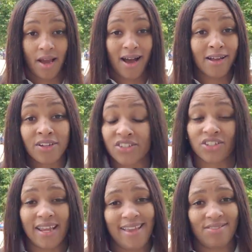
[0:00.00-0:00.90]

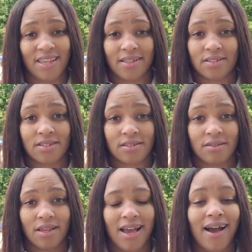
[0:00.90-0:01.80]
Understand this.
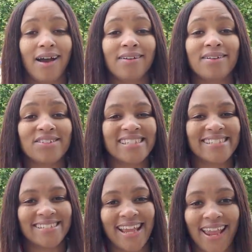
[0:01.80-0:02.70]

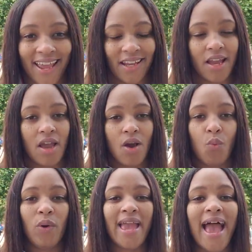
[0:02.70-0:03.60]
Understand.
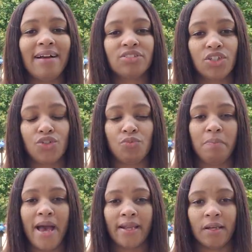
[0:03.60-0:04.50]
We have to do
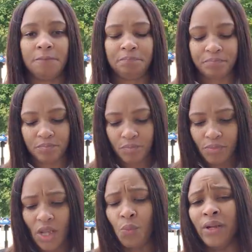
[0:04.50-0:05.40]
better.
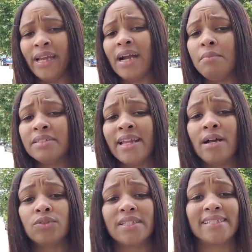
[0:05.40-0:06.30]
When it comes
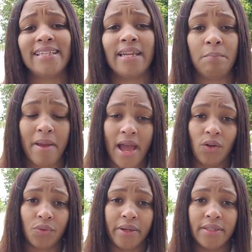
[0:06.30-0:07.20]
down to setting
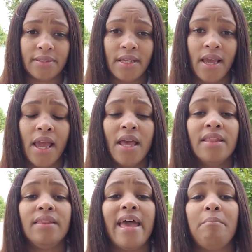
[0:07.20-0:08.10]
boundaries,
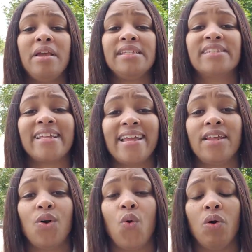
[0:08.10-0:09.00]
that means
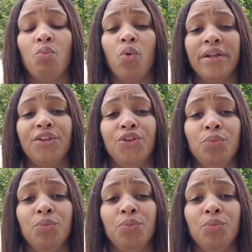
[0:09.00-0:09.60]
standing on what you